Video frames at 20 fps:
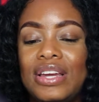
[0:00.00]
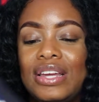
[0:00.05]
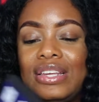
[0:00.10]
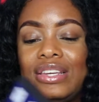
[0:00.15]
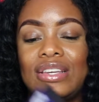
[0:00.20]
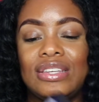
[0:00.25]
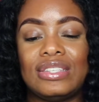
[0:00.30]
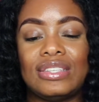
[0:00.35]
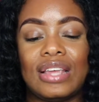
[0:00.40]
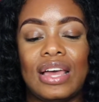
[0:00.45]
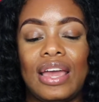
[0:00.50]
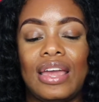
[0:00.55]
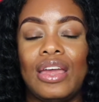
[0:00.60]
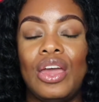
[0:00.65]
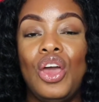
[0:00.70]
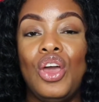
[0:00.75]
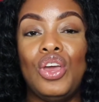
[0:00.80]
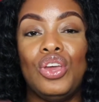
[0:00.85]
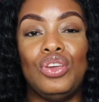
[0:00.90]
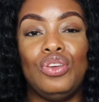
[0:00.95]
It's like
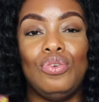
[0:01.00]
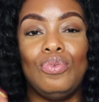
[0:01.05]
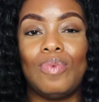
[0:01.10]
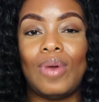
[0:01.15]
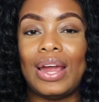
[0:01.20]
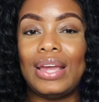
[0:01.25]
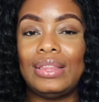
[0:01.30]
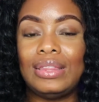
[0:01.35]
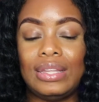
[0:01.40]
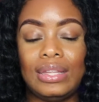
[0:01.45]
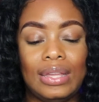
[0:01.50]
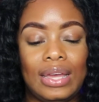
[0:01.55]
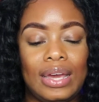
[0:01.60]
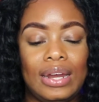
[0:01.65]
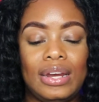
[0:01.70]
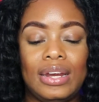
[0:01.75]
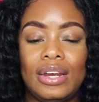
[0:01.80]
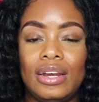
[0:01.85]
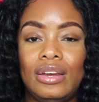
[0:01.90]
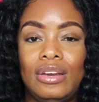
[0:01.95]
you write the
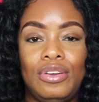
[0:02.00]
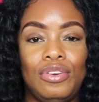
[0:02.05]
letter,